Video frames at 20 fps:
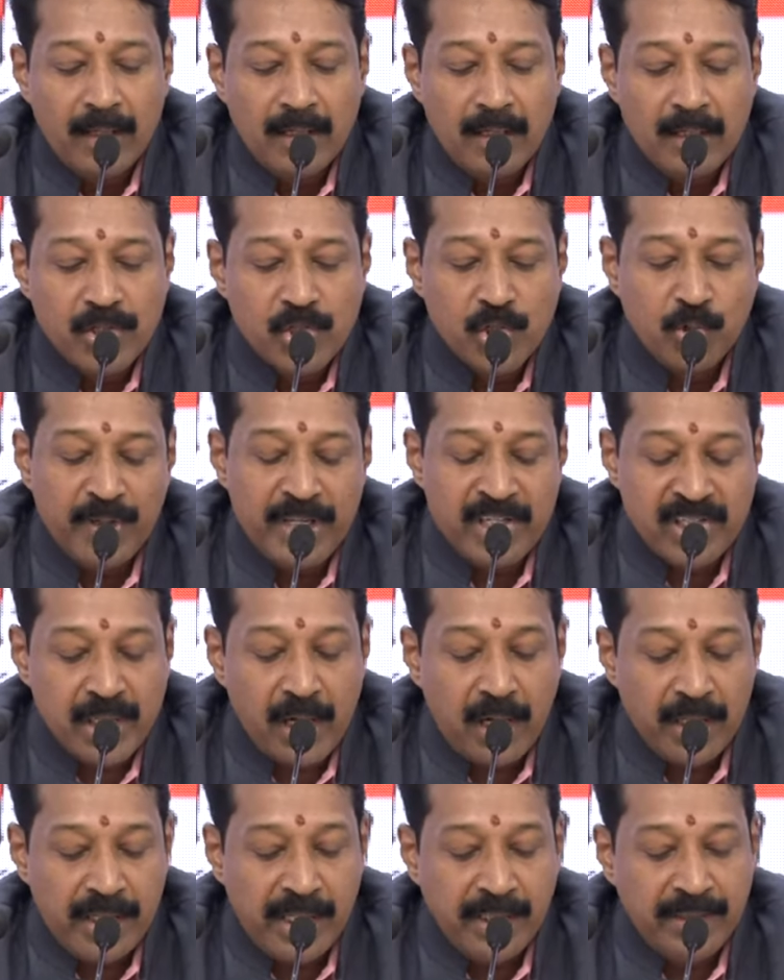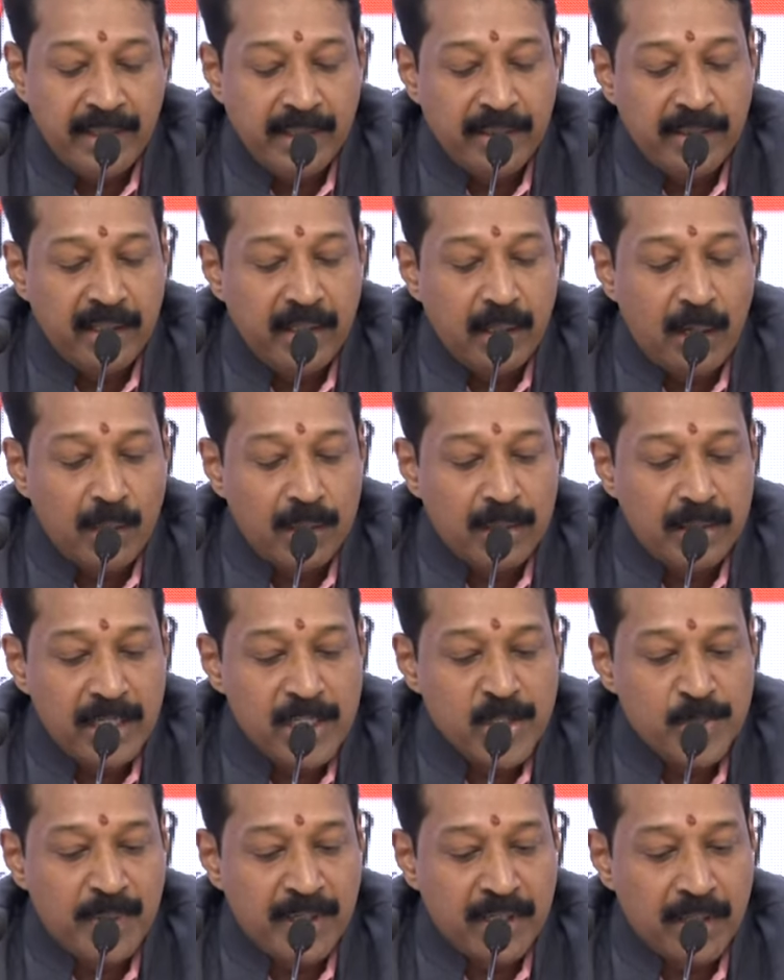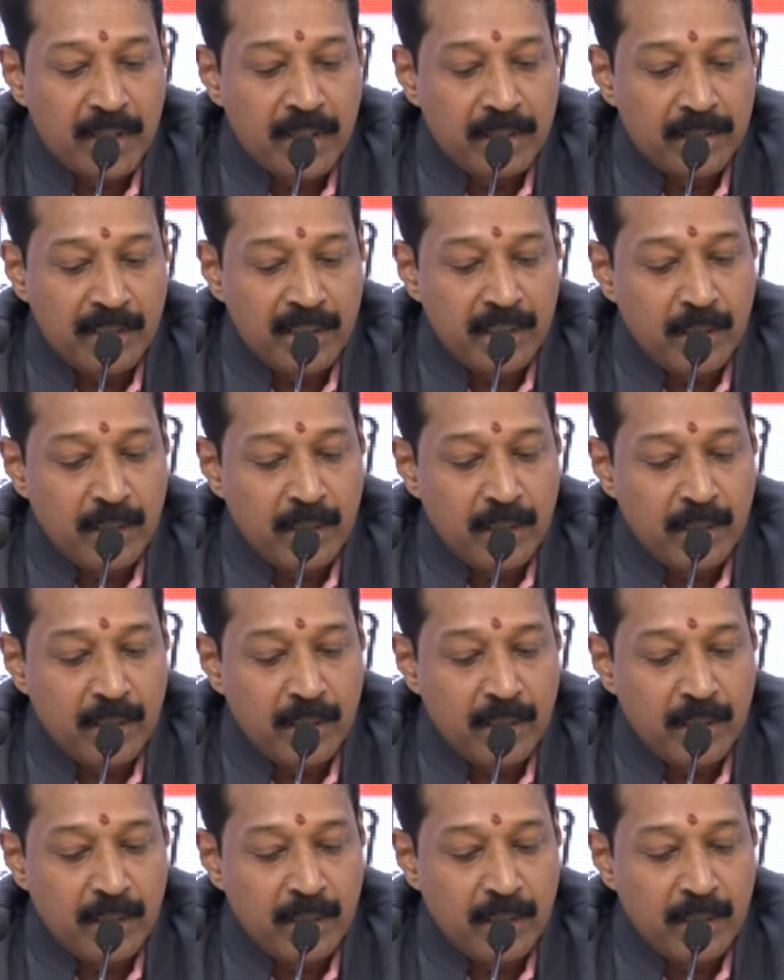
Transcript: So we started thinking on this particular thing.